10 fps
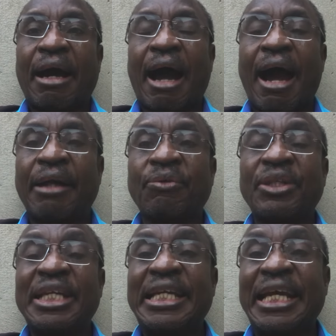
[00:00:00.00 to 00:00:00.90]
and
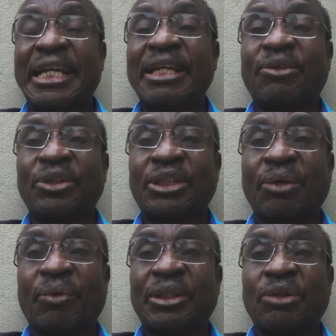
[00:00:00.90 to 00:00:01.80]
with the deadly
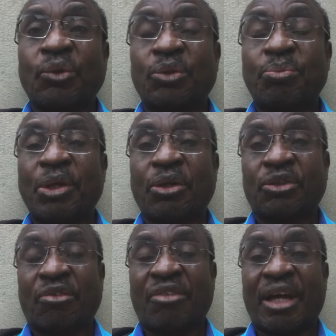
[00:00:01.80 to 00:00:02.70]
consequences was
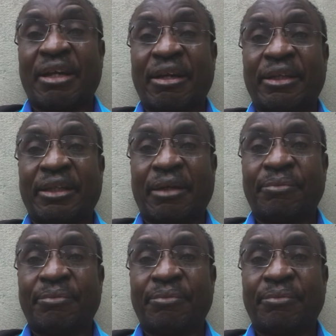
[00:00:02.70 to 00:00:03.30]
because of that letter.